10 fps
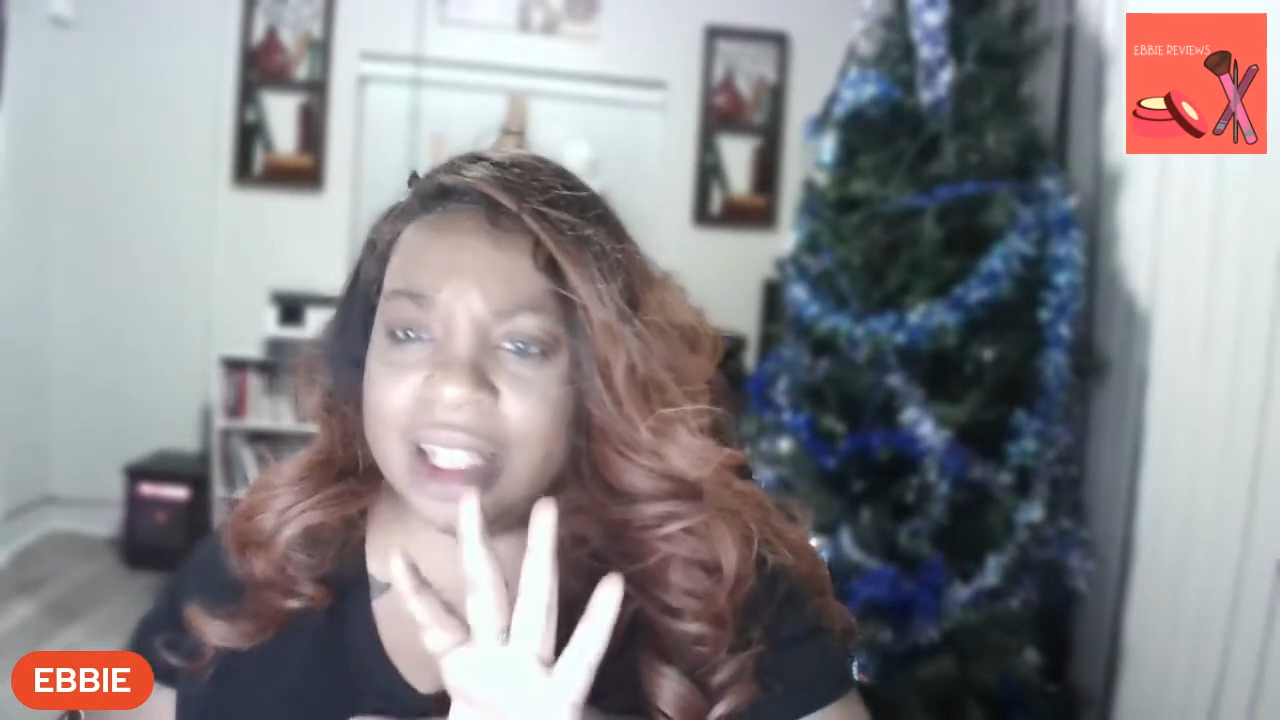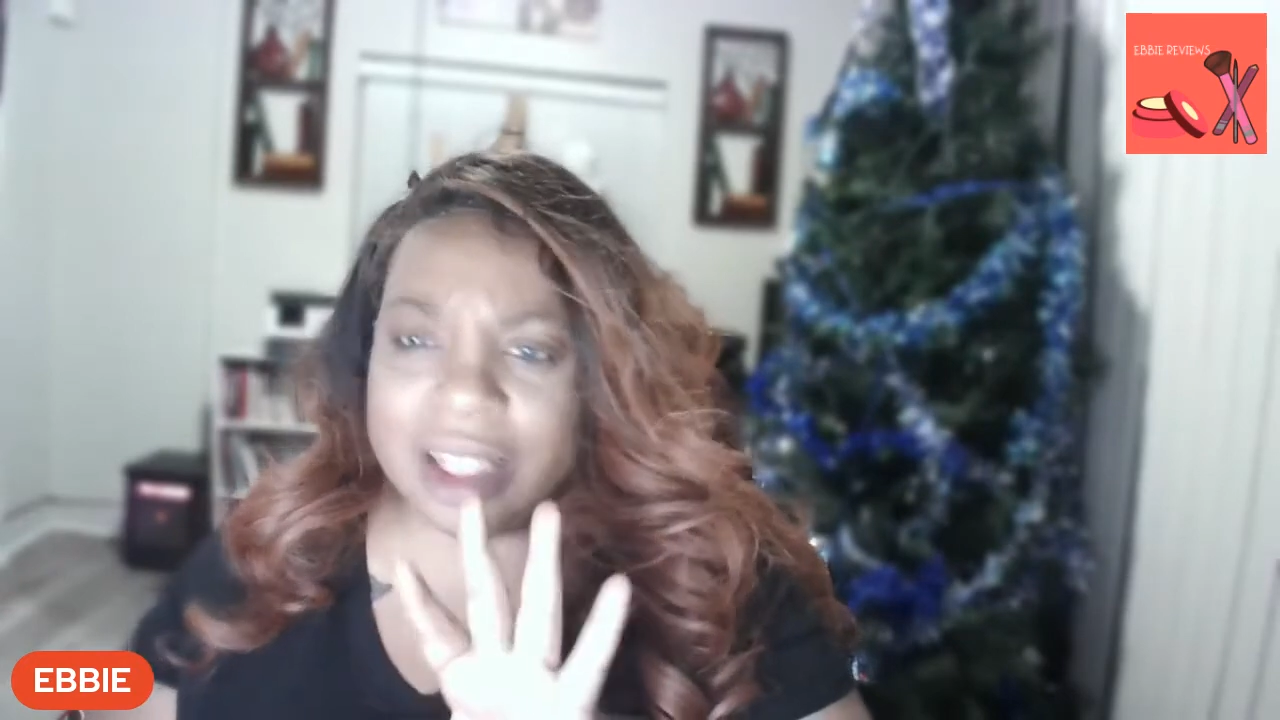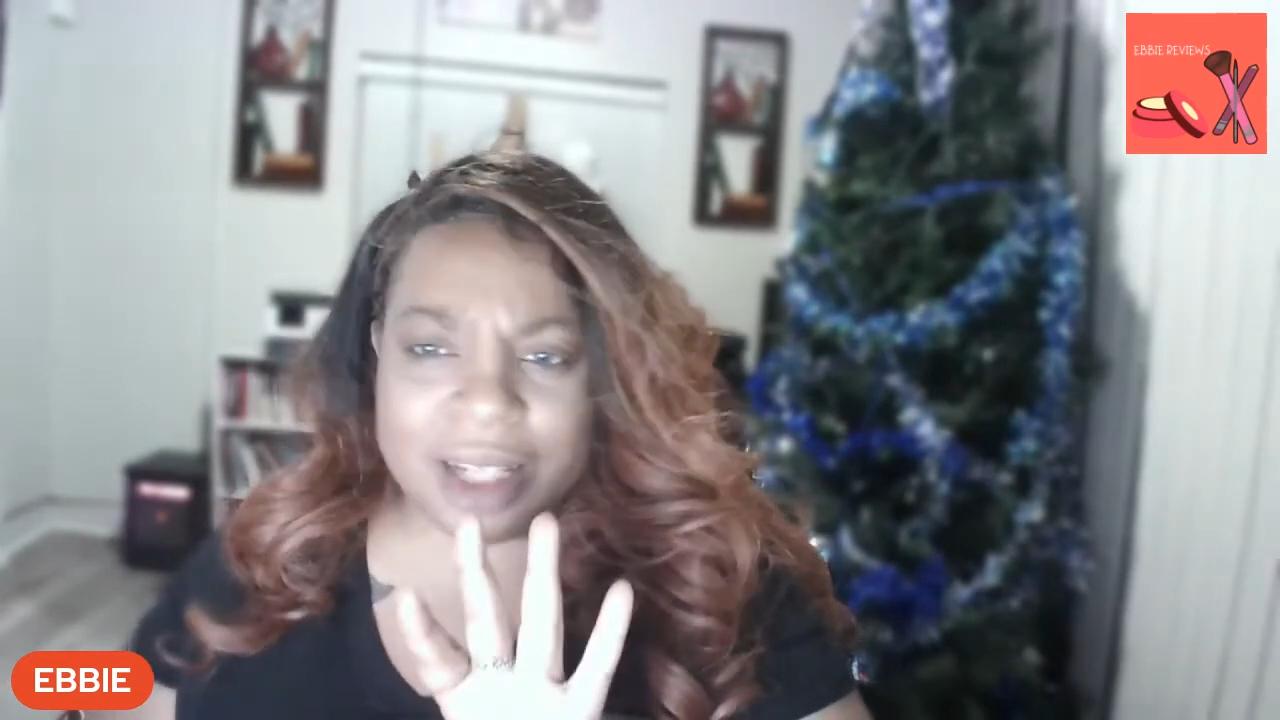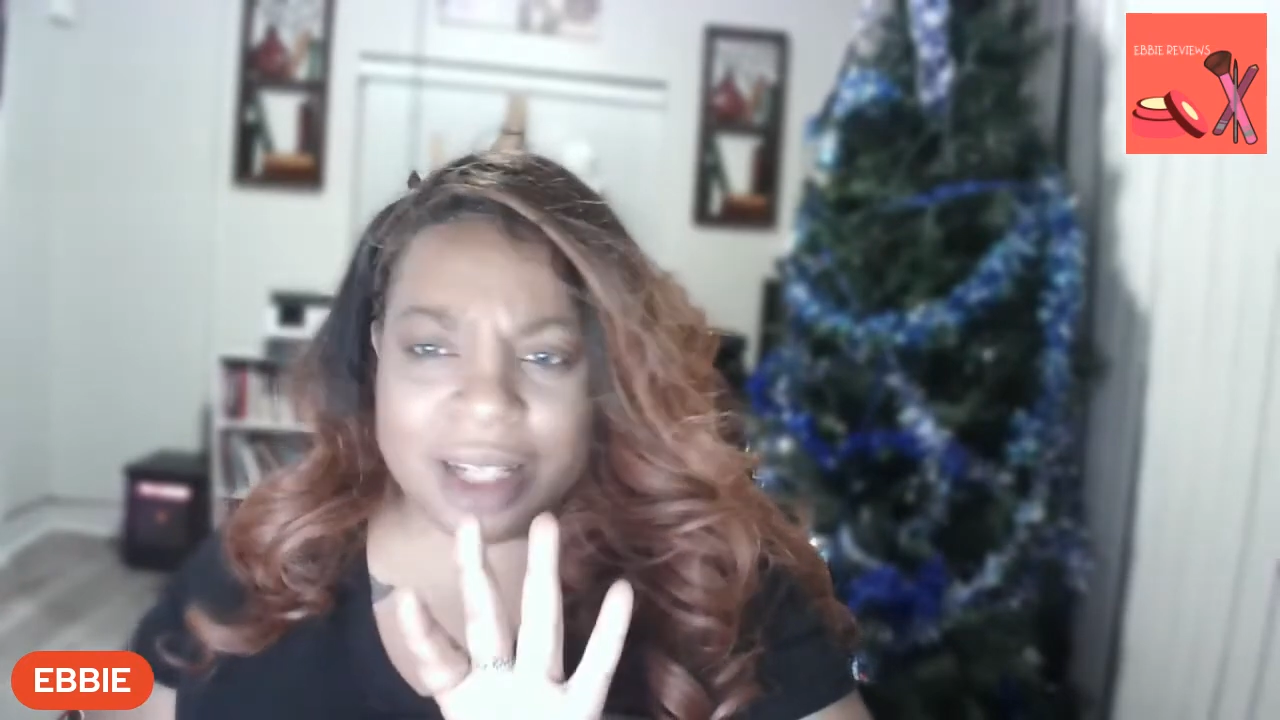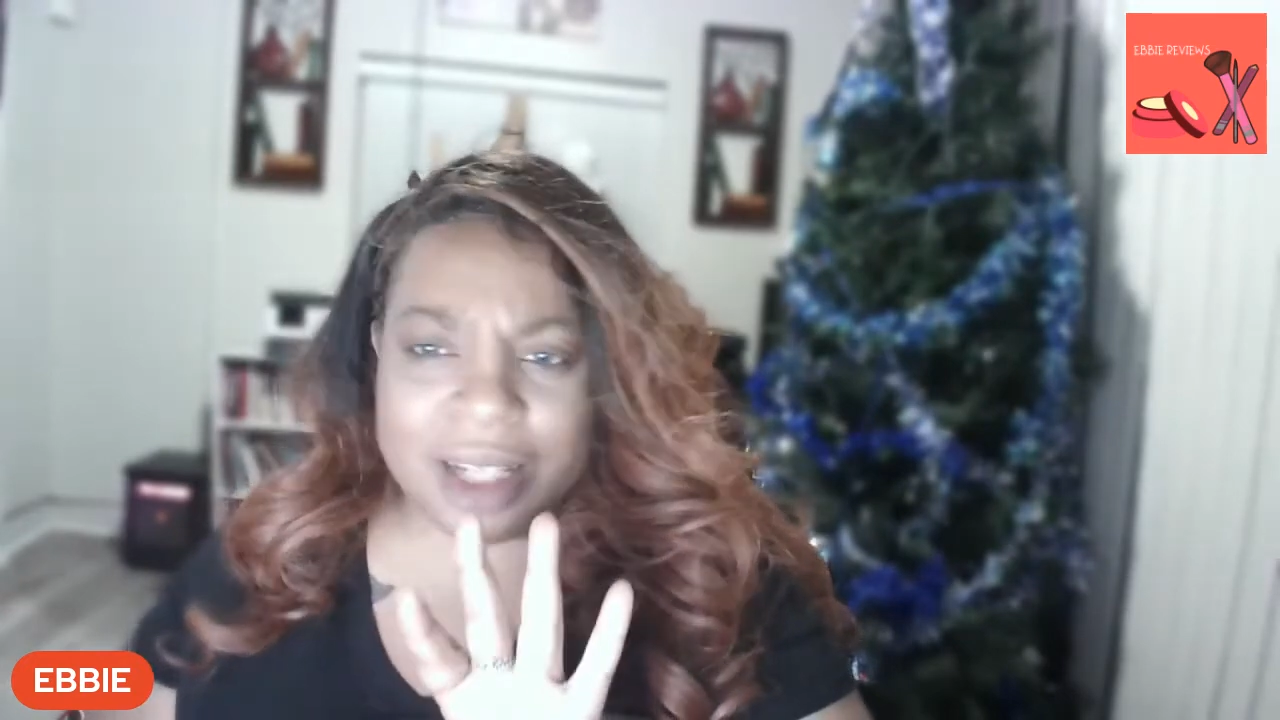
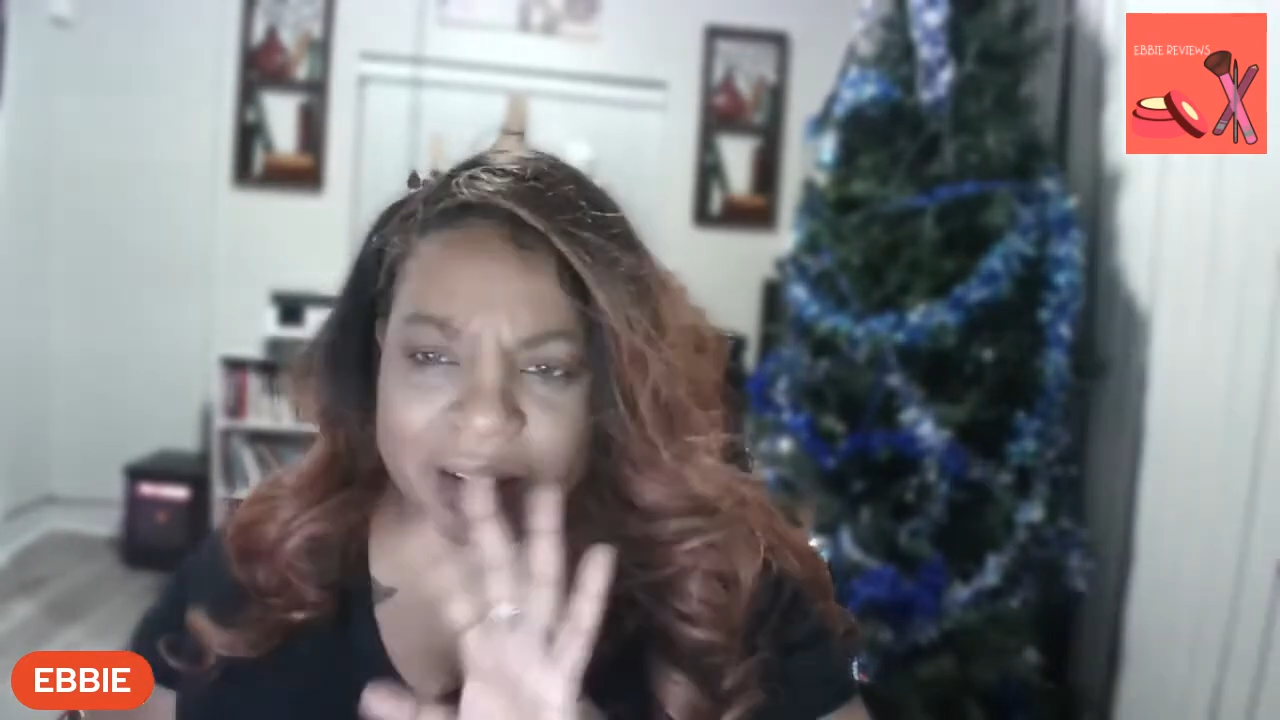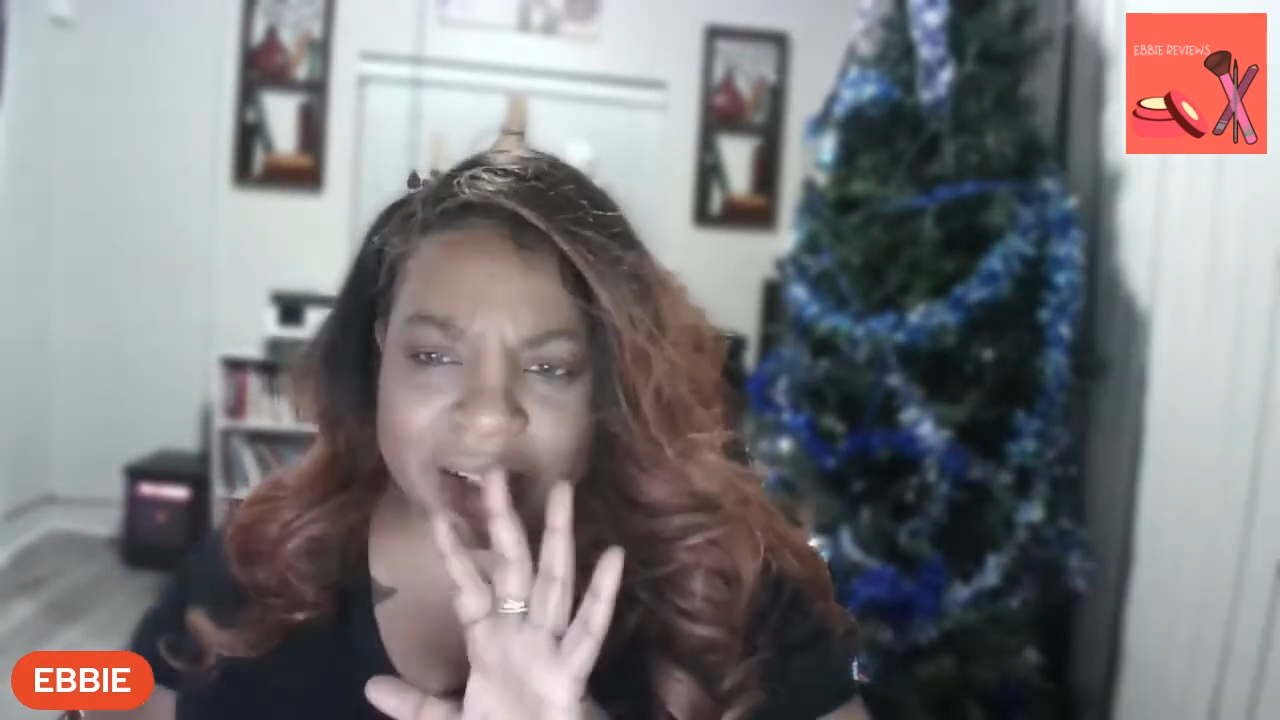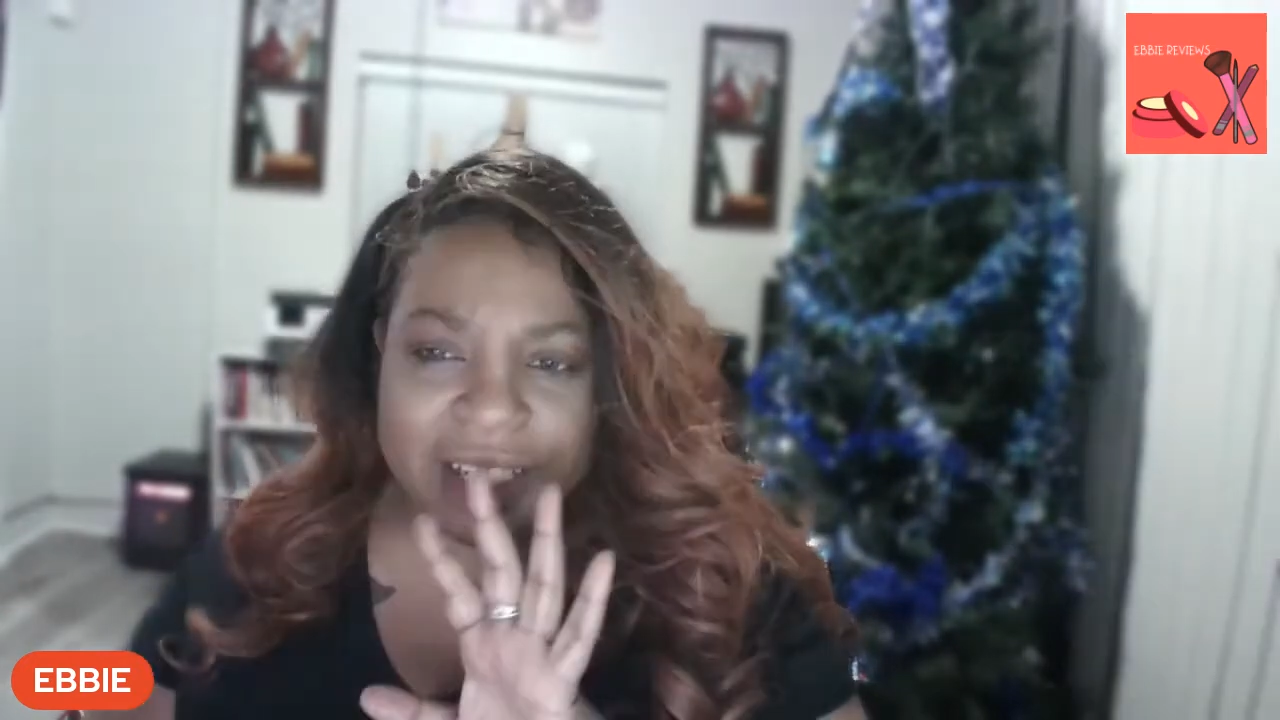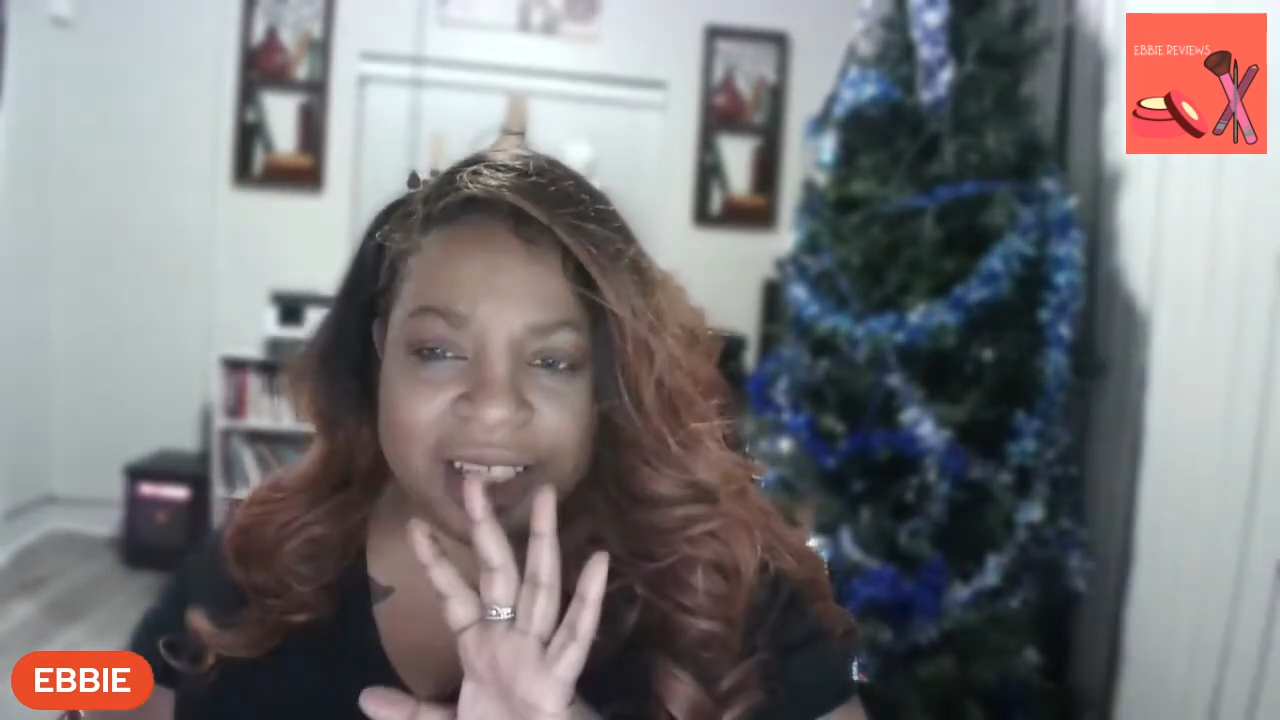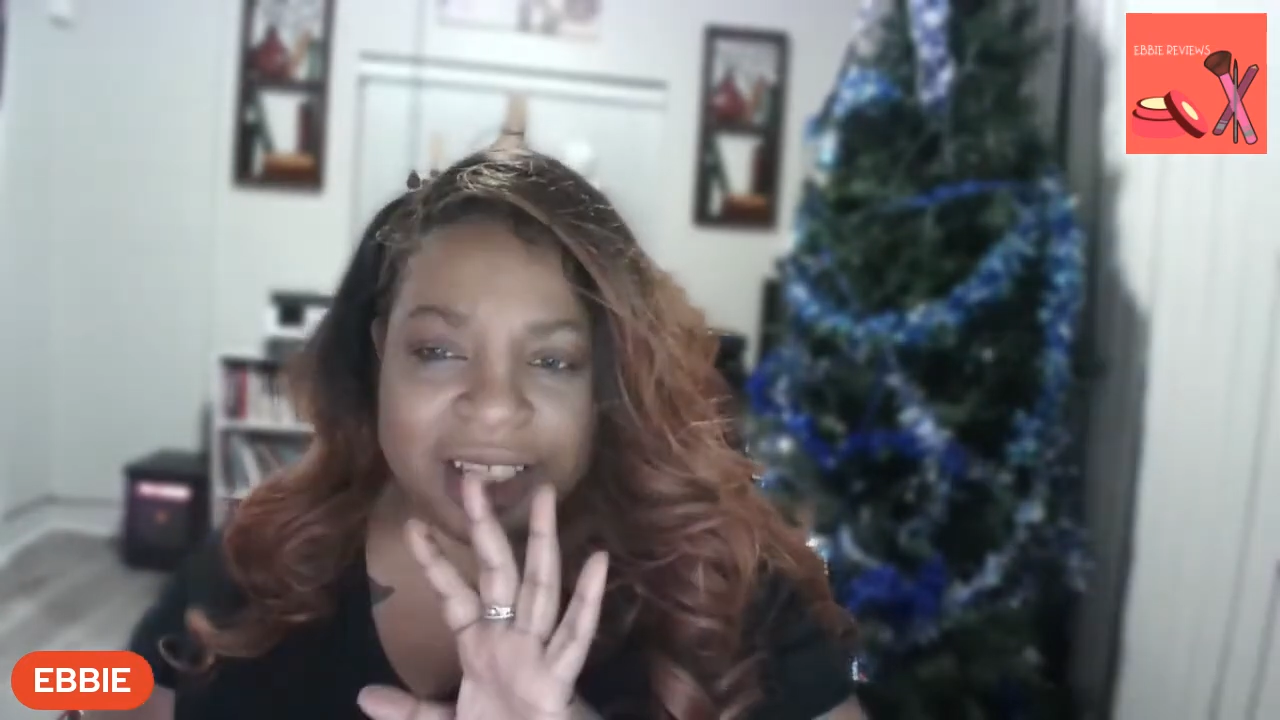I'm
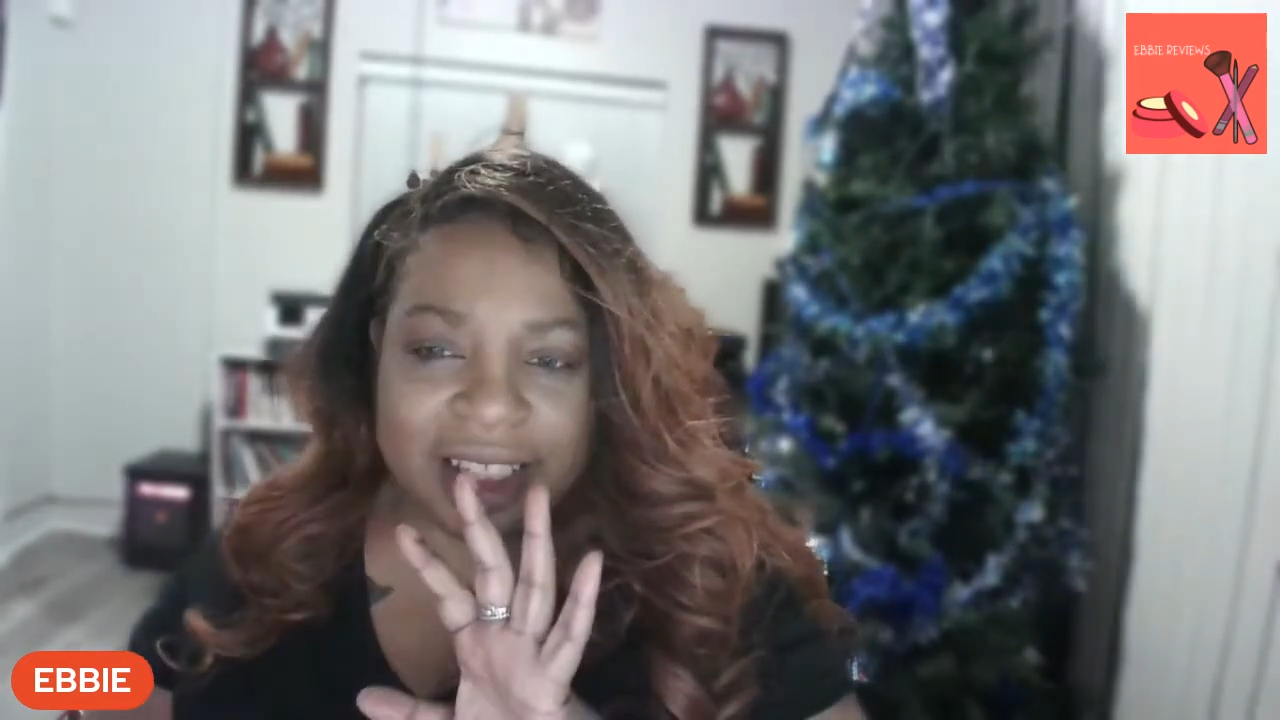sorry.